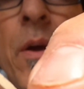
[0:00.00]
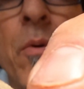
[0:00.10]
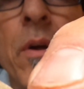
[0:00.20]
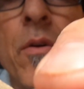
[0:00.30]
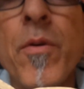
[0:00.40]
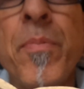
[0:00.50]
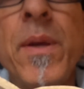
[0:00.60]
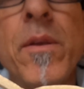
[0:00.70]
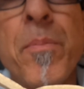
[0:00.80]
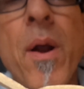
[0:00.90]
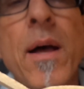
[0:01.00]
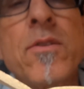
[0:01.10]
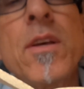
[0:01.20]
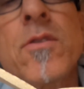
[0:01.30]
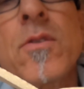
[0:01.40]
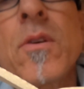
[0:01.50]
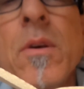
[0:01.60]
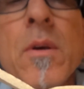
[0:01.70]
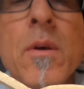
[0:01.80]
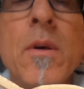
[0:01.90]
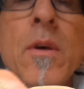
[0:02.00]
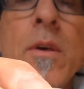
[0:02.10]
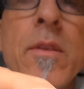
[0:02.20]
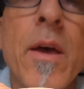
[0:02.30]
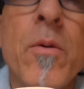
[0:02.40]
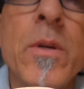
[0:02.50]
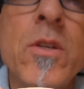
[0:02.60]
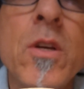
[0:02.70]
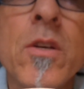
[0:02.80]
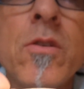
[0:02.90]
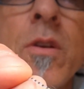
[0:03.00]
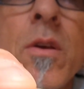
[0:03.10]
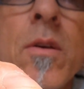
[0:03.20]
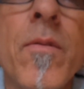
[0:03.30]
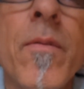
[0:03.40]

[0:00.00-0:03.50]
And we're going to repeat the process that we just